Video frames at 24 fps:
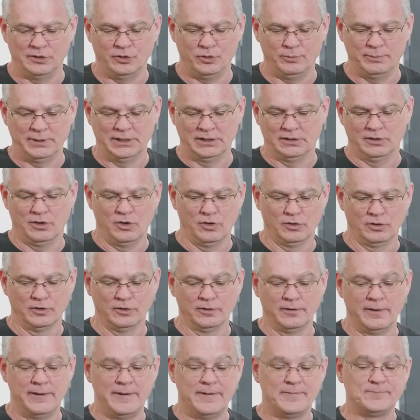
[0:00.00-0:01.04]
little bit
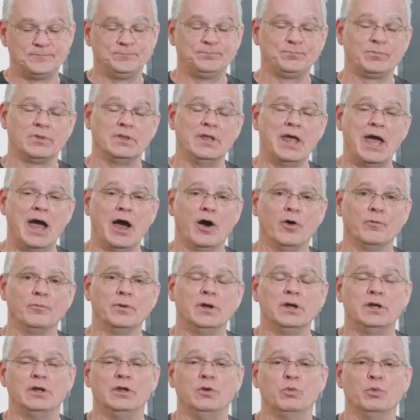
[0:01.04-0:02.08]
longer. Now,
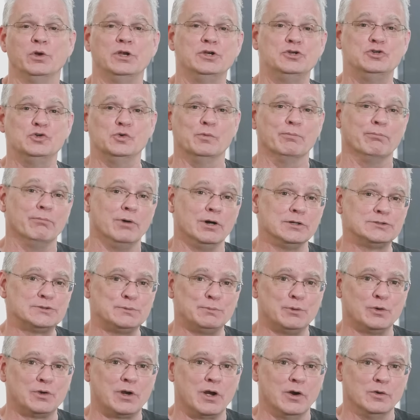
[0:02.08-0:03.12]
you want to do
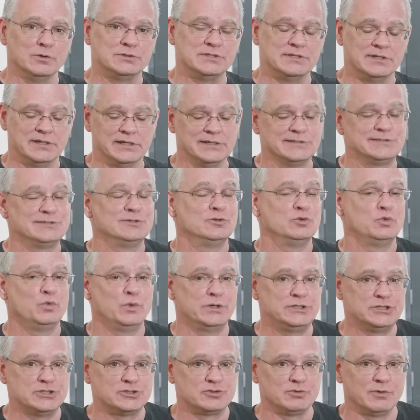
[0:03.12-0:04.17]
multiple coats of this,
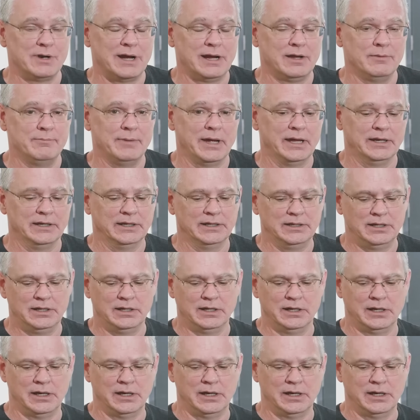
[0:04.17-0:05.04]
which is recommended.